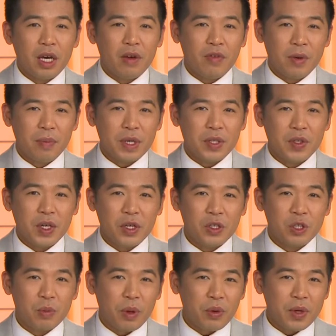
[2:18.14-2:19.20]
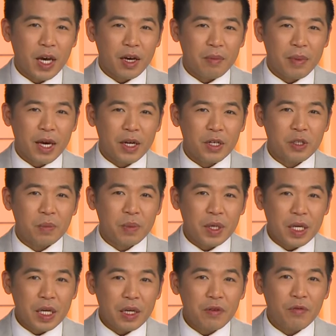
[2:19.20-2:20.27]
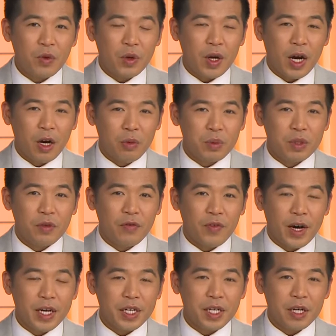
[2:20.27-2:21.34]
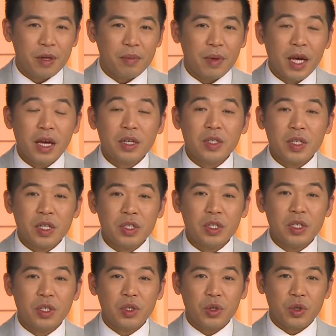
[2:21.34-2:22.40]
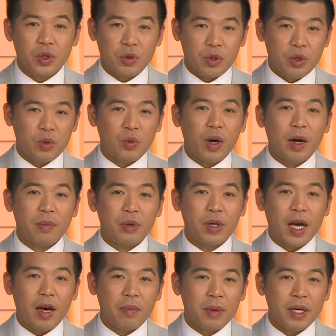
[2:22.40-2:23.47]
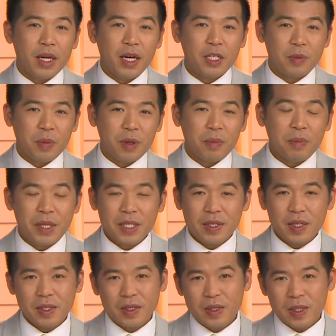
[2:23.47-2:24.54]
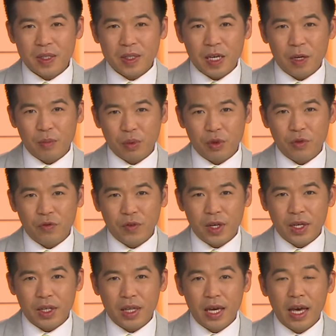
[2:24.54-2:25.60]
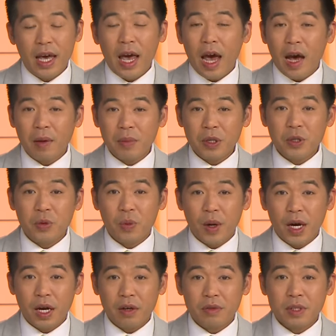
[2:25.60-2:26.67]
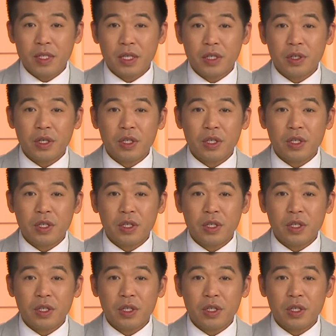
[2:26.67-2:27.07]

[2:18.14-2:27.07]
of a missing Spokane man is pleading for help to find him. 62-year-old Robert Abbott has been missing since April 5th. Abbott's wife says